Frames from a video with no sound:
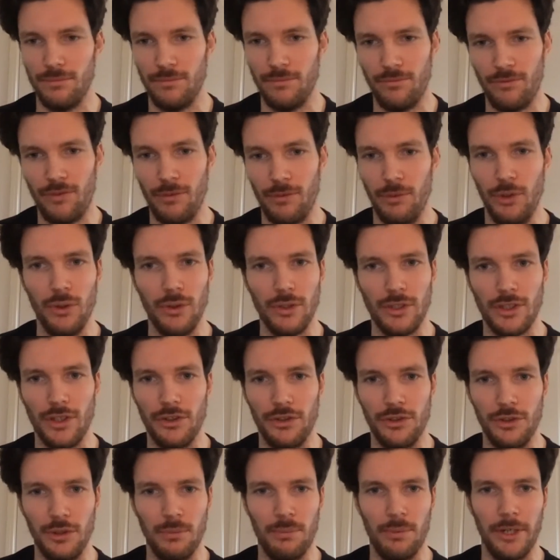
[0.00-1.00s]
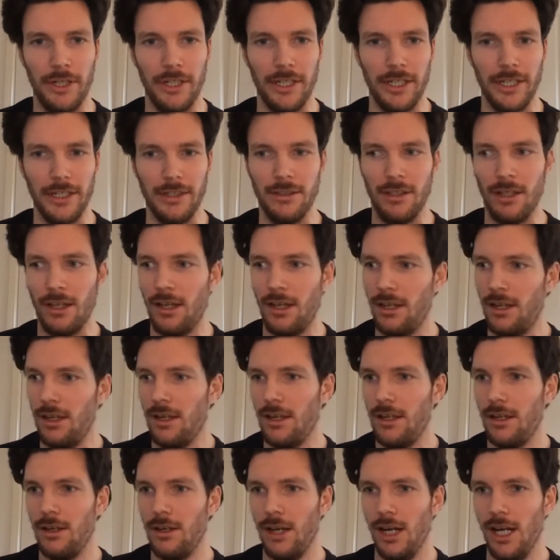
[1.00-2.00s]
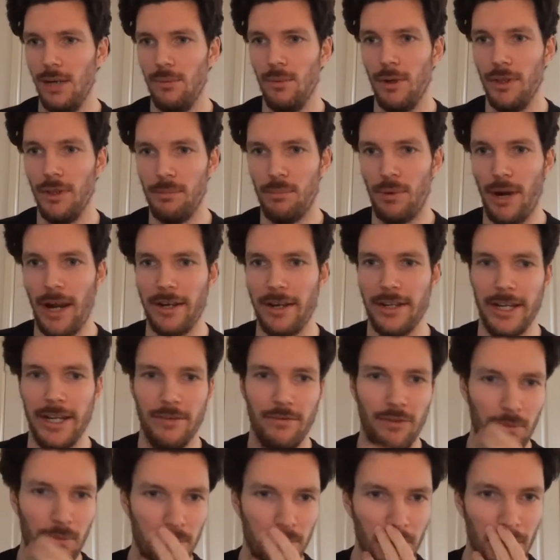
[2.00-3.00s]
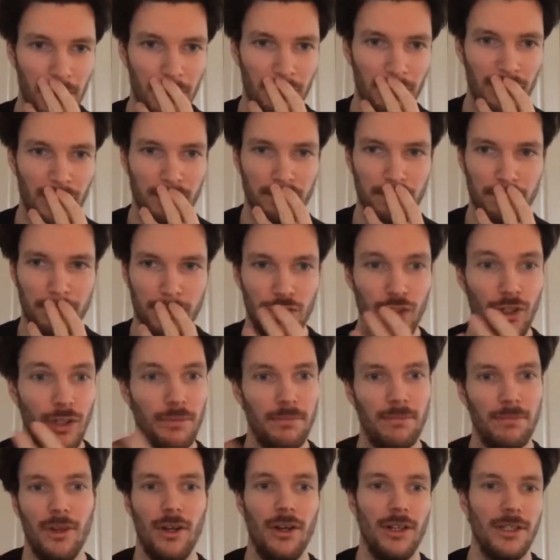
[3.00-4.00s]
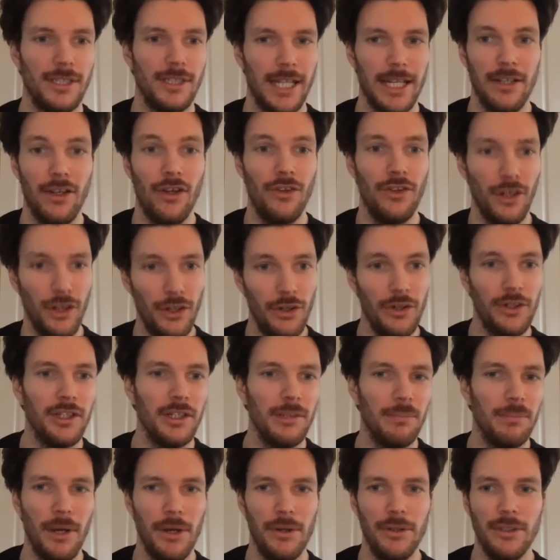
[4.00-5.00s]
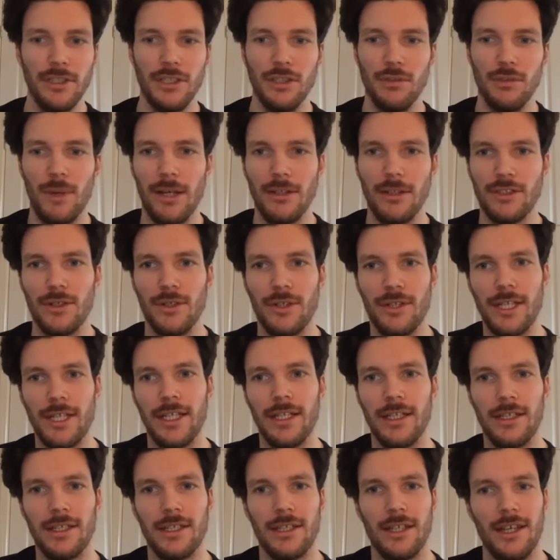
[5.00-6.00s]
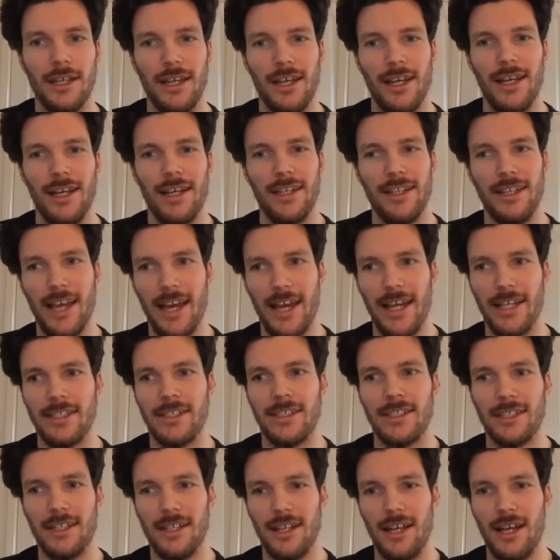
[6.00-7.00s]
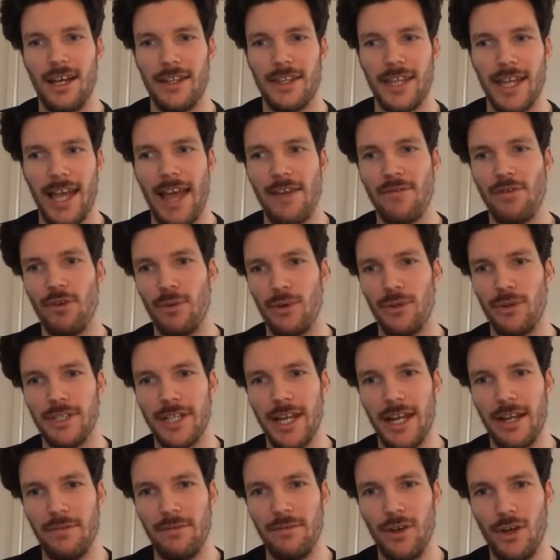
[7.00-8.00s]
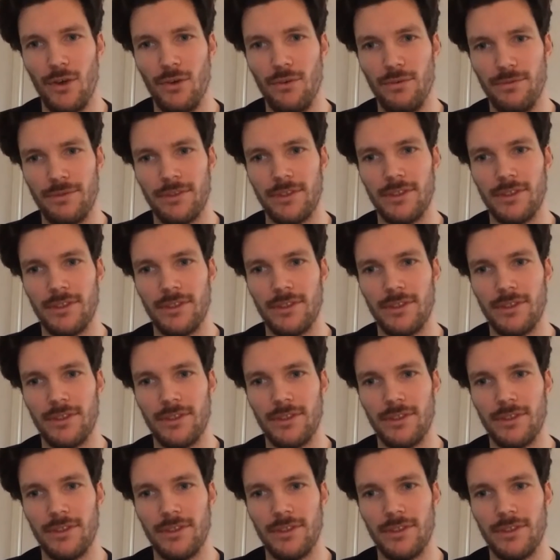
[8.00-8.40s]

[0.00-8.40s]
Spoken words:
from your side, you're bringing what the brand need from you, from sort of like say like the look and the poses as well. So I think I think everyone who's getting involved,